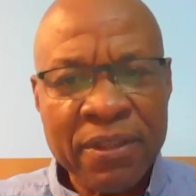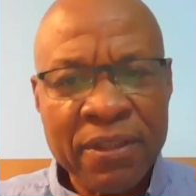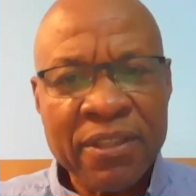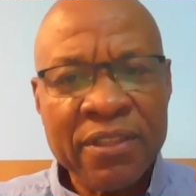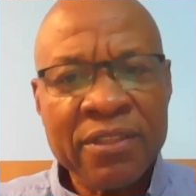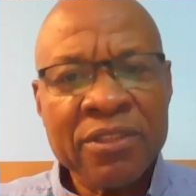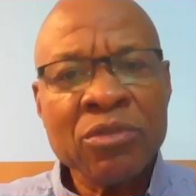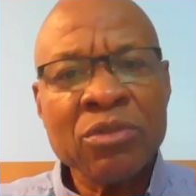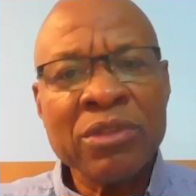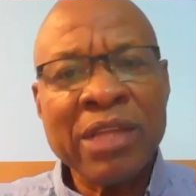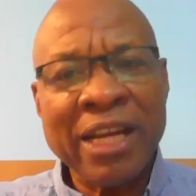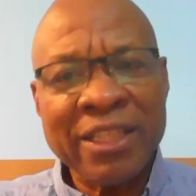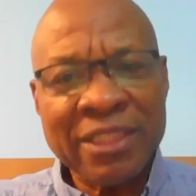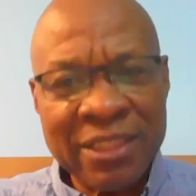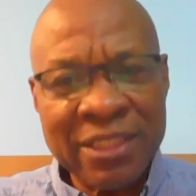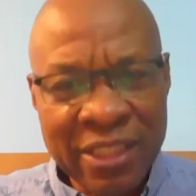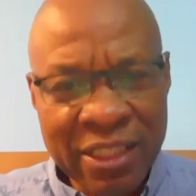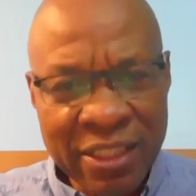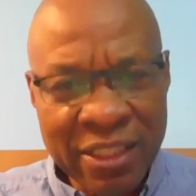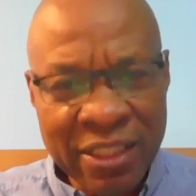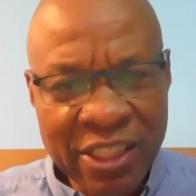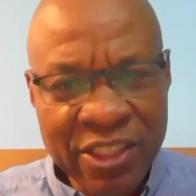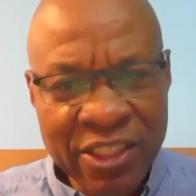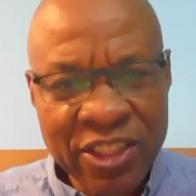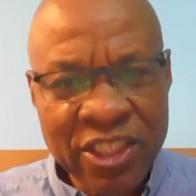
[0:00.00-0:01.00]
so that
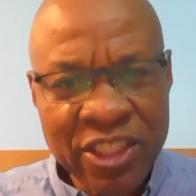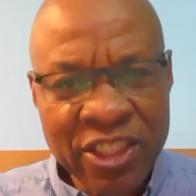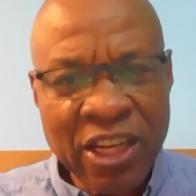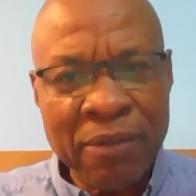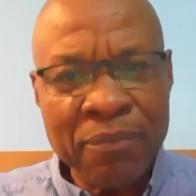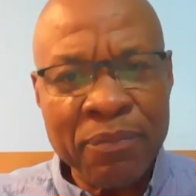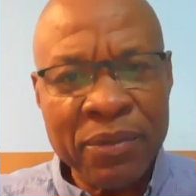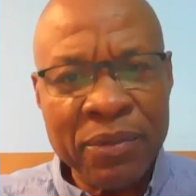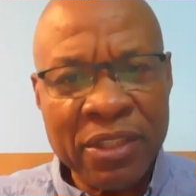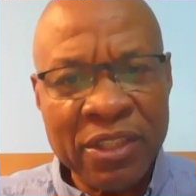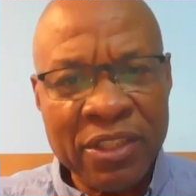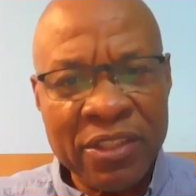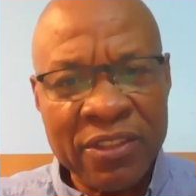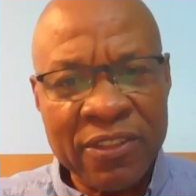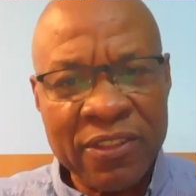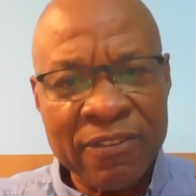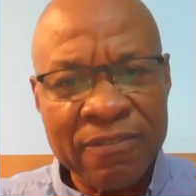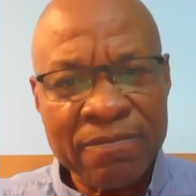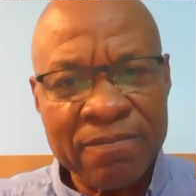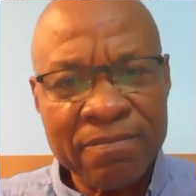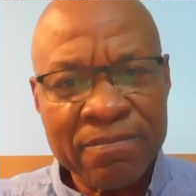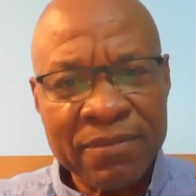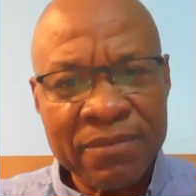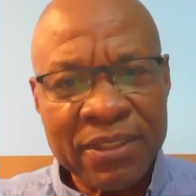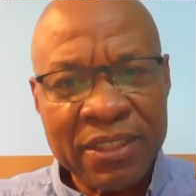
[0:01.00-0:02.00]
these companies
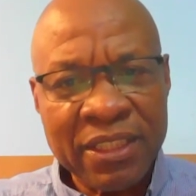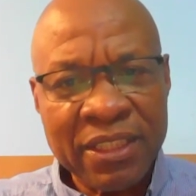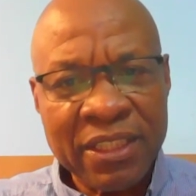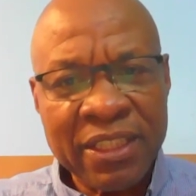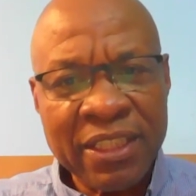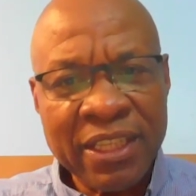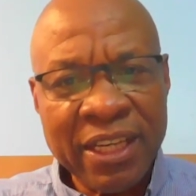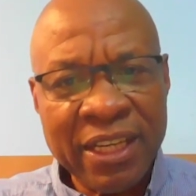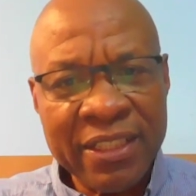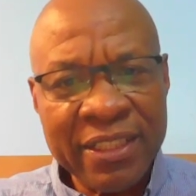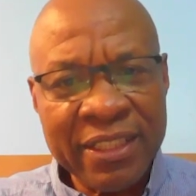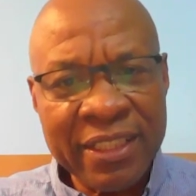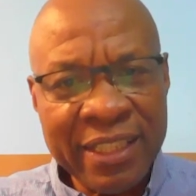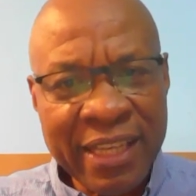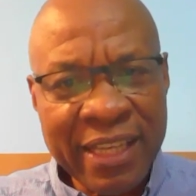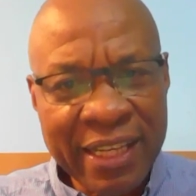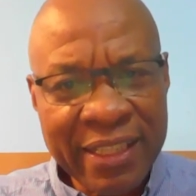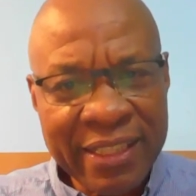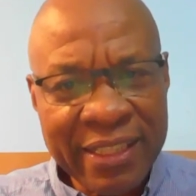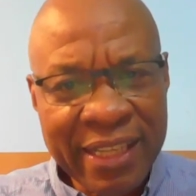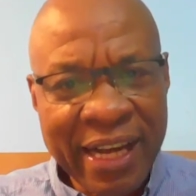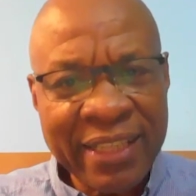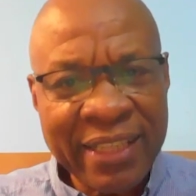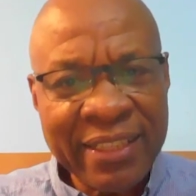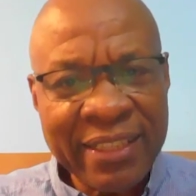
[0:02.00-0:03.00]
can get
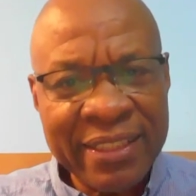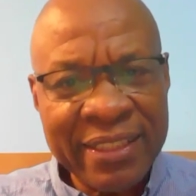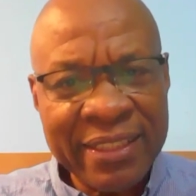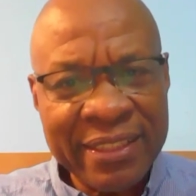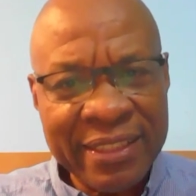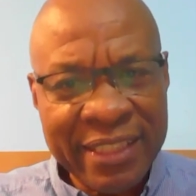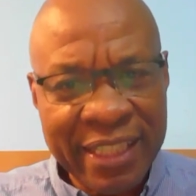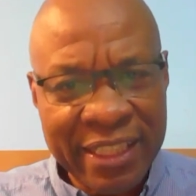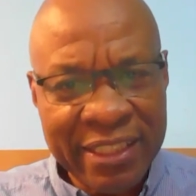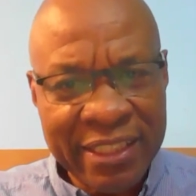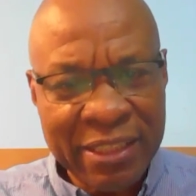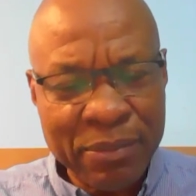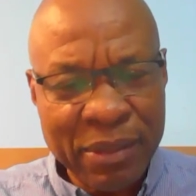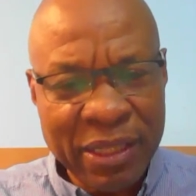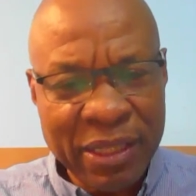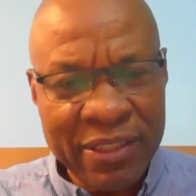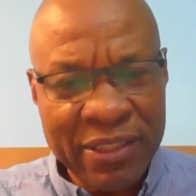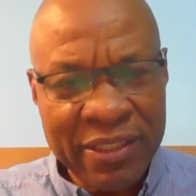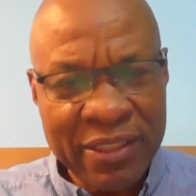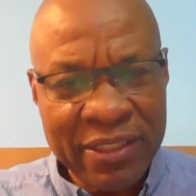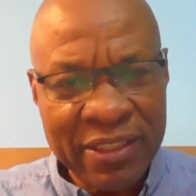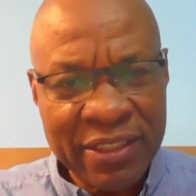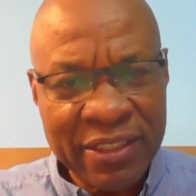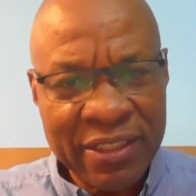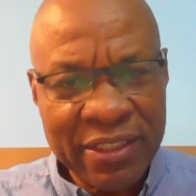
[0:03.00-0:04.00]
that
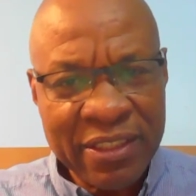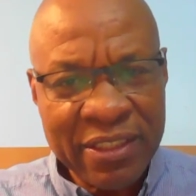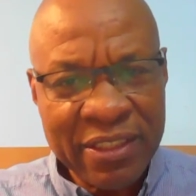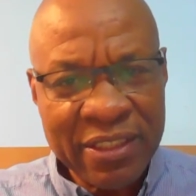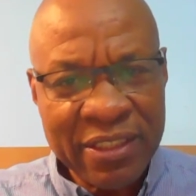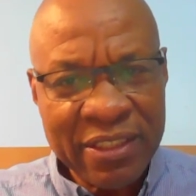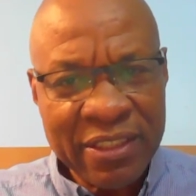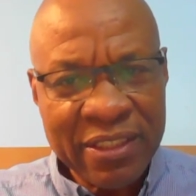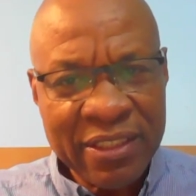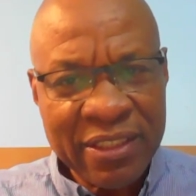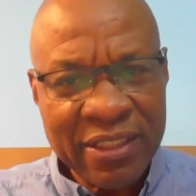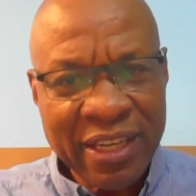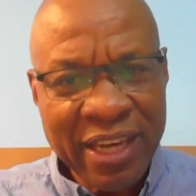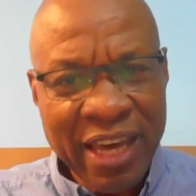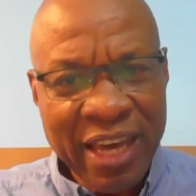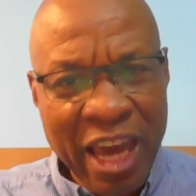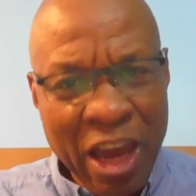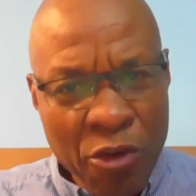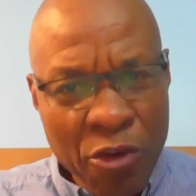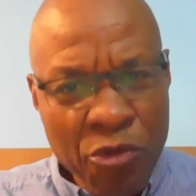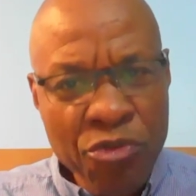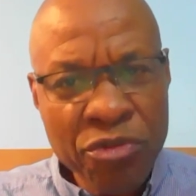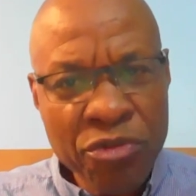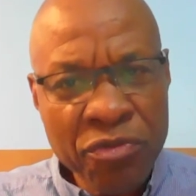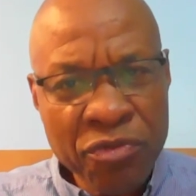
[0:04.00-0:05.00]
database,
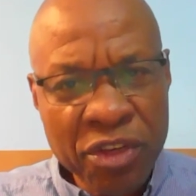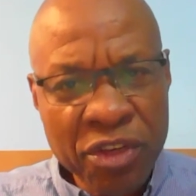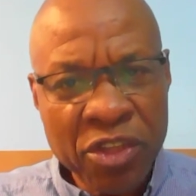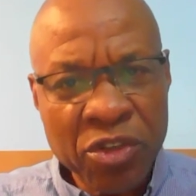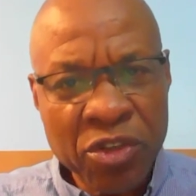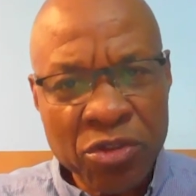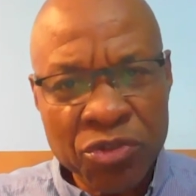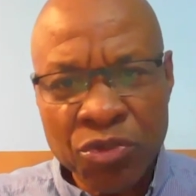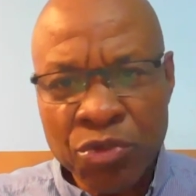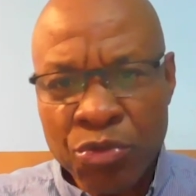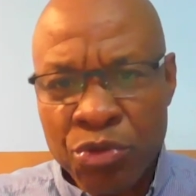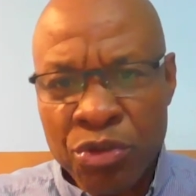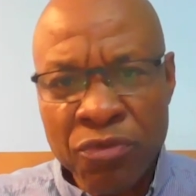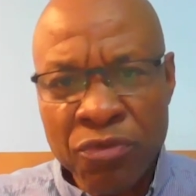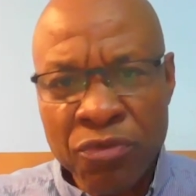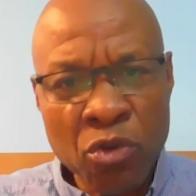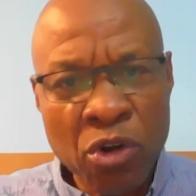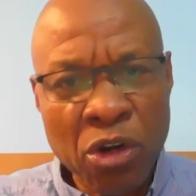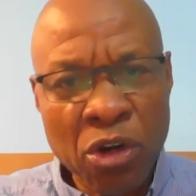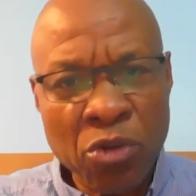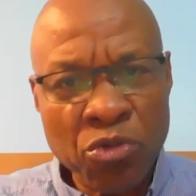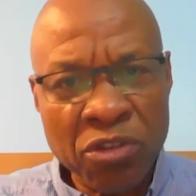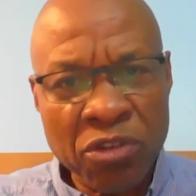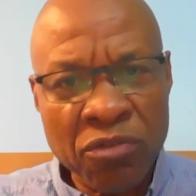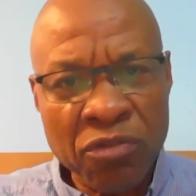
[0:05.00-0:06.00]
every video, three,
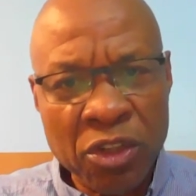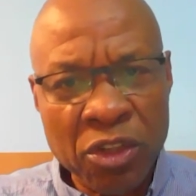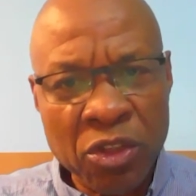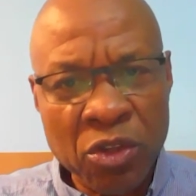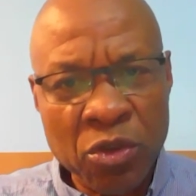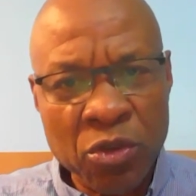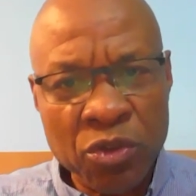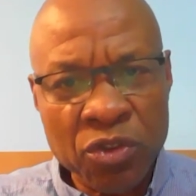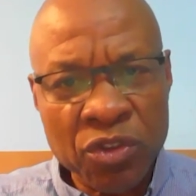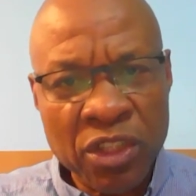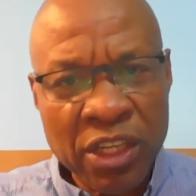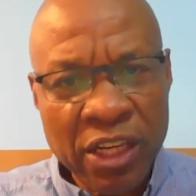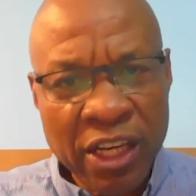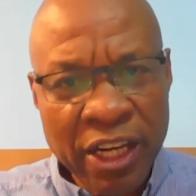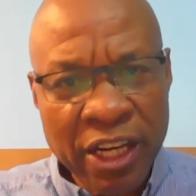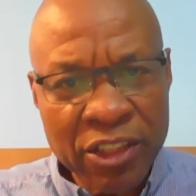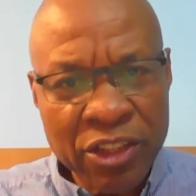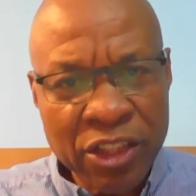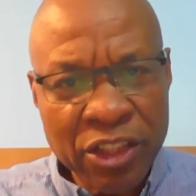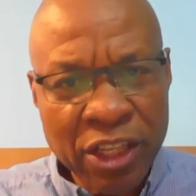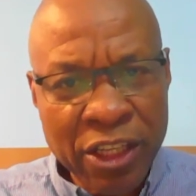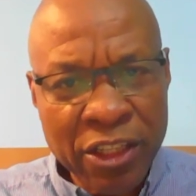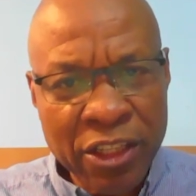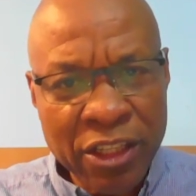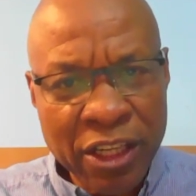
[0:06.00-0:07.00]
400 videos, and,
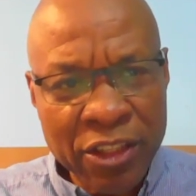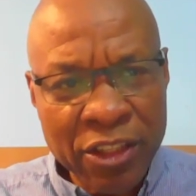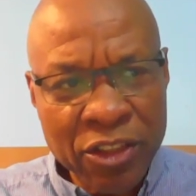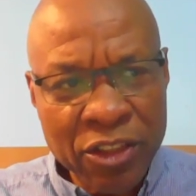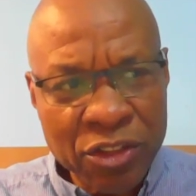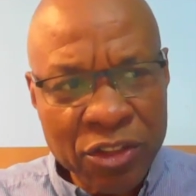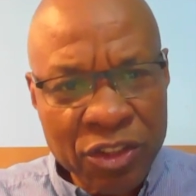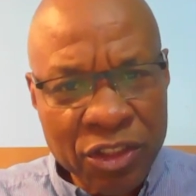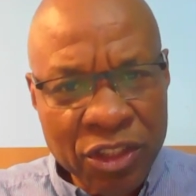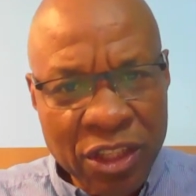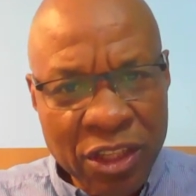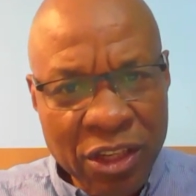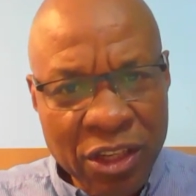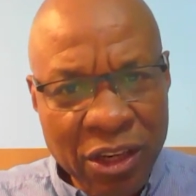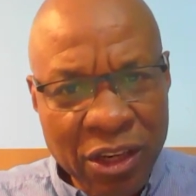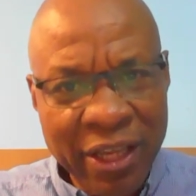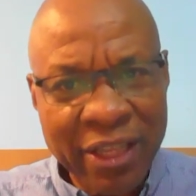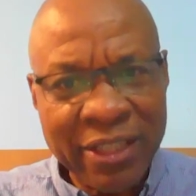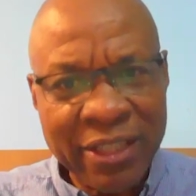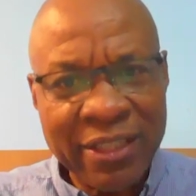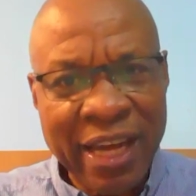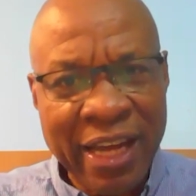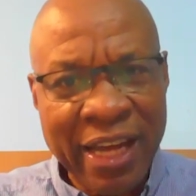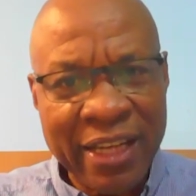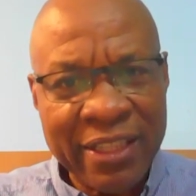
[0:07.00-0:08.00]
and, and just
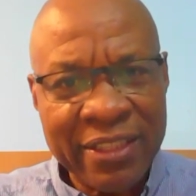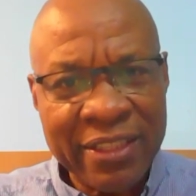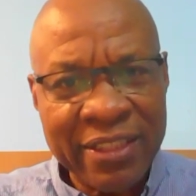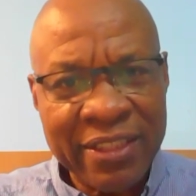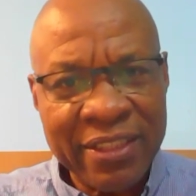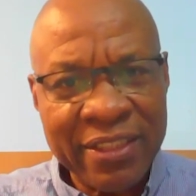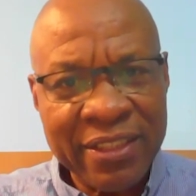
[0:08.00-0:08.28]
collect that.